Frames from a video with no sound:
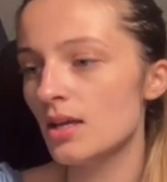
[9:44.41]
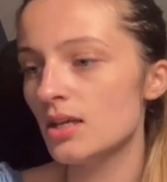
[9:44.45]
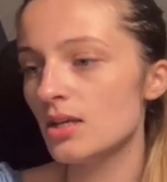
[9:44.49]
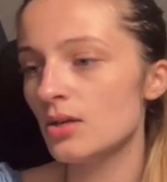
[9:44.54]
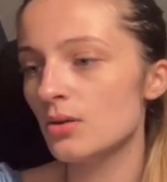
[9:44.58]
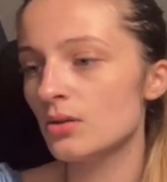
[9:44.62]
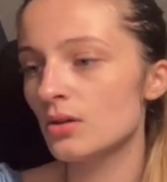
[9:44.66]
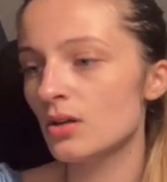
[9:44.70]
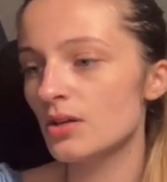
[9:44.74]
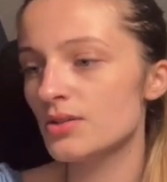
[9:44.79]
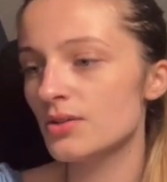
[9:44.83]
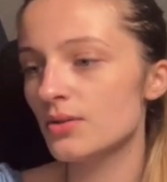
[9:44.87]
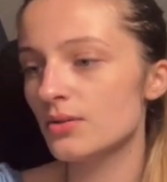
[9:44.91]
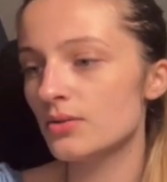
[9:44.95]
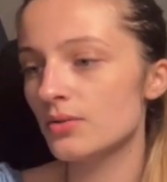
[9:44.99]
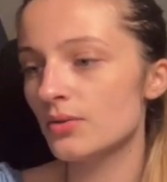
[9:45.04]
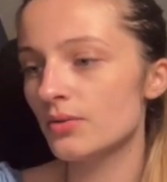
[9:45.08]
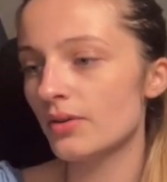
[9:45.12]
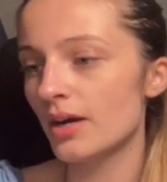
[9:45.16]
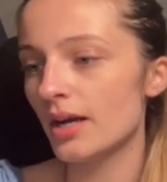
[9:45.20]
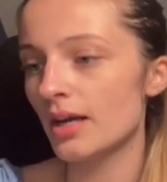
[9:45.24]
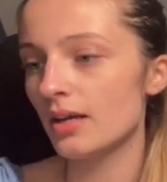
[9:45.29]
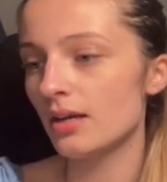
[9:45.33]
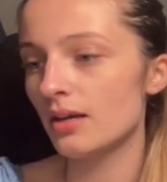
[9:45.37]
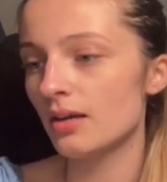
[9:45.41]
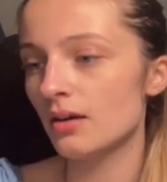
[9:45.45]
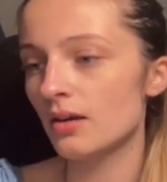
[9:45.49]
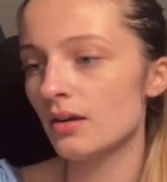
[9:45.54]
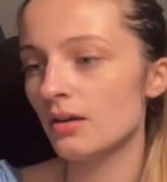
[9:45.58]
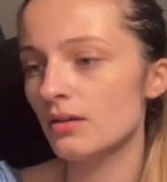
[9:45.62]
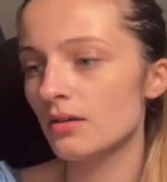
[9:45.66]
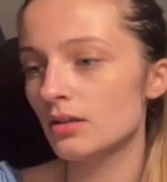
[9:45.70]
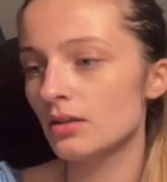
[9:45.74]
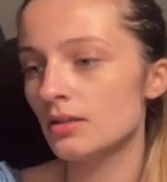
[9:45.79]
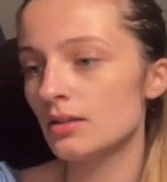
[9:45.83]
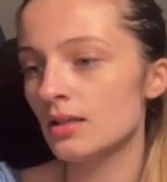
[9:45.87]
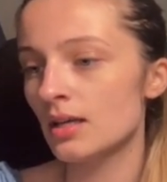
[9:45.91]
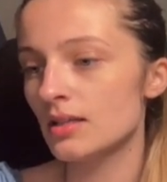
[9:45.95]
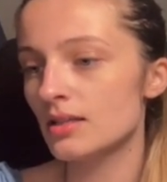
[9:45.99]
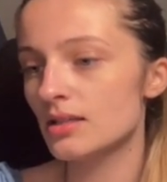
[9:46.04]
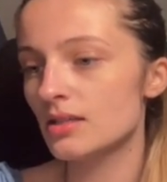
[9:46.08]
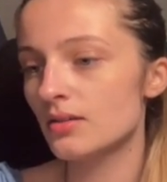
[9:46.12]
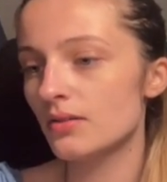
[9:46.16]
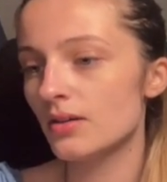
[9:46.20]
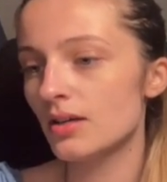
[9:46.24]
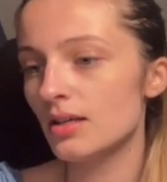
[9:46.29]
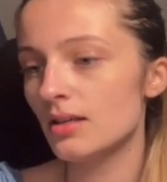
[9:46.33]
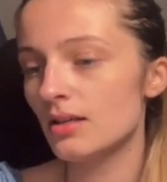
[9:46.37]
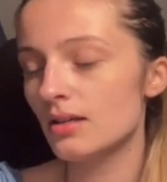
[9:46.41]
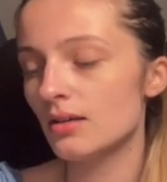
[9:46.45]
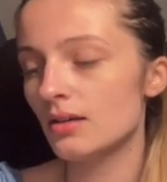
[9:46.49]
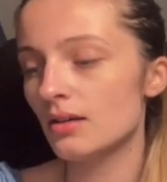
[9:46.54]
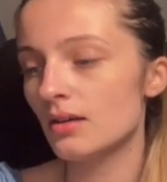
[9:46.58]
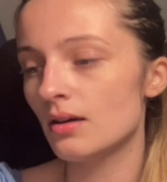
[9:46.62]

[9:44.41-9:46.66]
You can also do it right here next to it,